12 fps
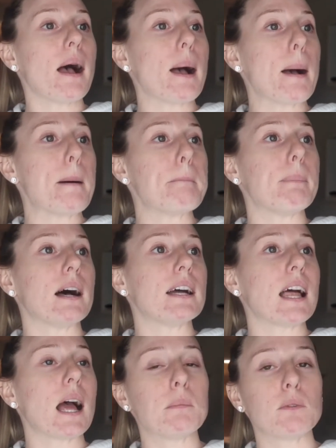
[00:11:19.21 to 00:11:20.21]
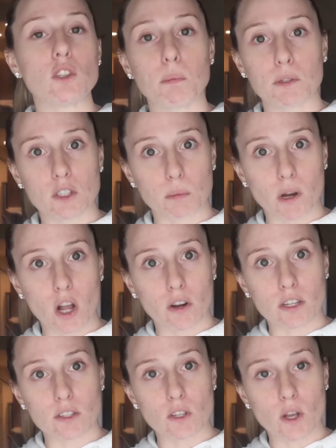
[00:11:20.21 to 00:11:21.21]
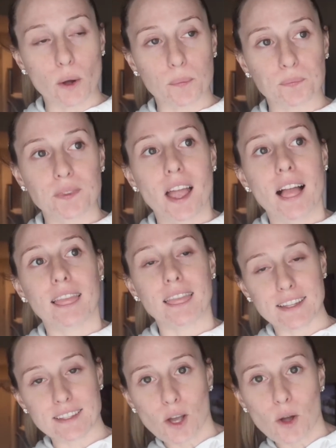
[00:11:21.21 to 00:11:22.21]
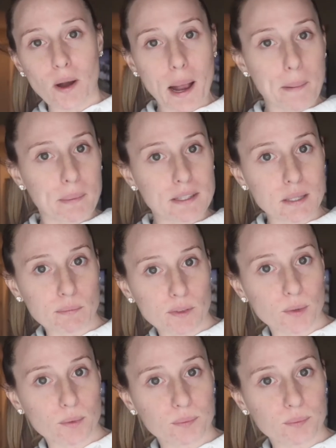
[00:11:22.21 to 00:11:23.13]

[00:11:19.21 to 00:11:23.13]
Um, but I'm super, super hungry, so let's go grab some food.